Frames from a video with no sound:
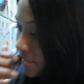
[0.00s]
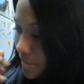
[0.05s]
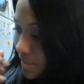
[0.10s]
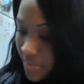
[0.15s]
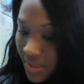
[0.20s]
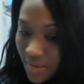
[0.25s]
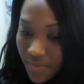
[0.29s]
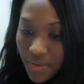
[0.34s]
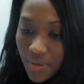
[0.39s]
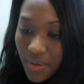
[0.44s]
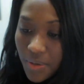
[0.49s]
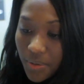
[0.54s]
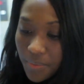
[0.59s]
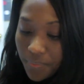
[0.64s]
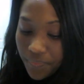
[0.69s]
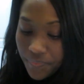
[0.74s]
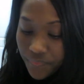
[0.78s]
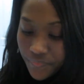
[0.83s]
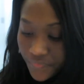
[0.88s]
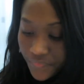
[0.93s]
I'm never
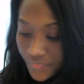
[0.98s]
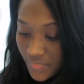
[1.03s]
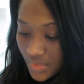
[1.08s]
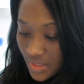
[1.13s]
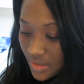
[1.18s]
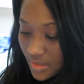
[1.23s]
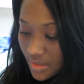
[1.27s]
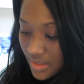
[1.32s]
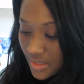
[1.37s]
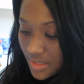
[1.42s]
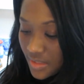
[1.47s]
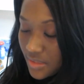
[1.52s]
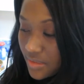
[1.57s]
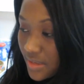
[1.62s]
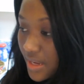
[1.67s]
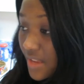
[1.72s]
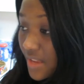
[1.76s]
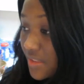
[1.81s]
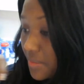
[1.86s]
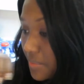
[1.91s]
home. So
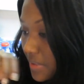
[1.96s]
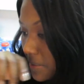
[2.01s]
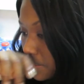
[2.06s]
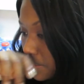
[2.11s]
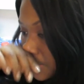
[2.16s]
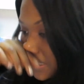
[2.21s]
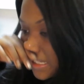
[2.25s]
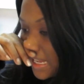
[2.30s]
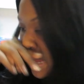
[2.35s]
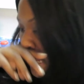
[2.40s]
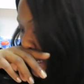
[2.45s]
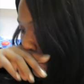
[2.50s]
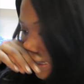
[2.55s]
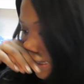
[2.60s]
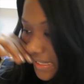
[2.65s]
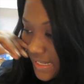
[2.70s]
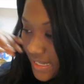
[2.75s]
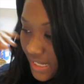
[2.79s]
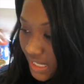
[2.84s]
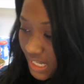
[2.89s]
I have to be able to
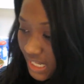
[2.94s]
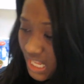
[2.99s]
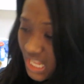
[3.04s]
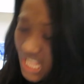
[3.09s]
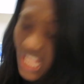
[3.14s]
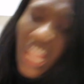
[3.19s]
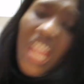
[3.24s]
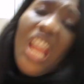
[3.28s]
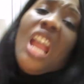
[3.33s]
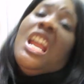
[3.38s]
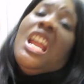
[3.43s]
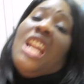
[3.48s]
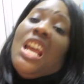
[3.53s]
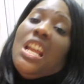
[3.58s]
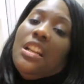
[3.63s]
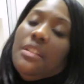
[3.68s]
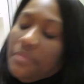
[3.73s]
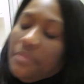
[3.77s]
edit, and I can't edit.